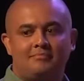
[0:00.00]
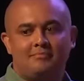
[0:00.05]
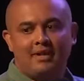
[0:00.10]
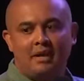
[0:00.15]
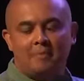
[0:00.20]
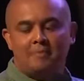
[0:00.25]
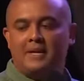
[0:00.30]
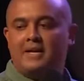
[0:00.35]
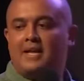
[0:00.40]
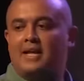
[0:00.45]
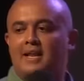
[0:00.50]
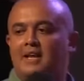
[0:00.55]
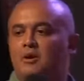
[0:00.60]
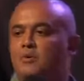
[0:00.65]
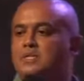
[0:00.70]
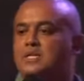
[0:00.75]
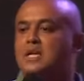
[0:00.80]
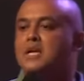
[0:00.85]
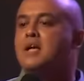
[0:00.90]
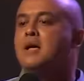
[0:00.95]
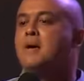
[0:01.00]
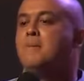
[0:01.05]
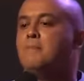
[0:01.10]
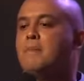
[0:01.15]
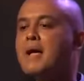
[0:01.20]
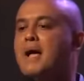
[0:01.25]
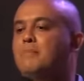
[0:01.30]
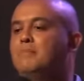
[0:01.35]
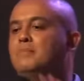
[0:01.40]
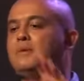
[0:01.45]
The beginning was,
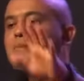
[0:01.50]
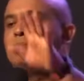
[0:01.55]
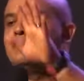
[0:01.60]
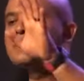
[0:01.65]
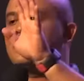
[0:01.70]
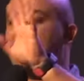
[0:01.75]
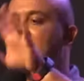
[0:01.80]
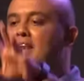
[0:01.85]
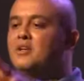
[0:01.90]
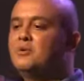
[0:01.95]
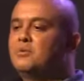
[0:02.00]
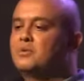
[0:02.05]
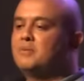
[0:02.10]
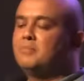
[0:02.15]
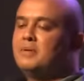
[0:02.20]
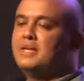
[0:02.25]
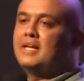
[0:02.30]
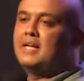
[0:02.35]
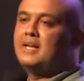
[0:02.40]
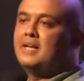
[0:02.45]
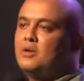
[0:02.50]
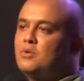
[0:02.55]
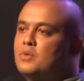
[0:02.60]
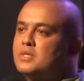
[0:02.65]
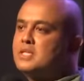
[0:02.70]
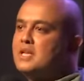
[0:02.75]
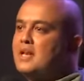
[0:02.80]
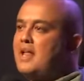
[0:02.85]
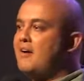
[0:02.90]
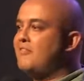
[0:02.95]
ma'am, let me tell you, the beginning
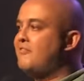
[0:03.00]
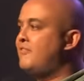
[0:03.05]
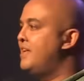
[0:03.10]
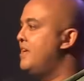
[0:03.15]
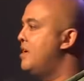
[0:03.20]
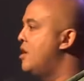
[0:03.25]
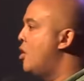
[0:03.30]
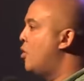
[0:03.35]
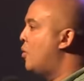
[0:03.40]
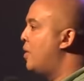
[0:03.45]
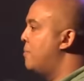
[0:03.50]
was lovely.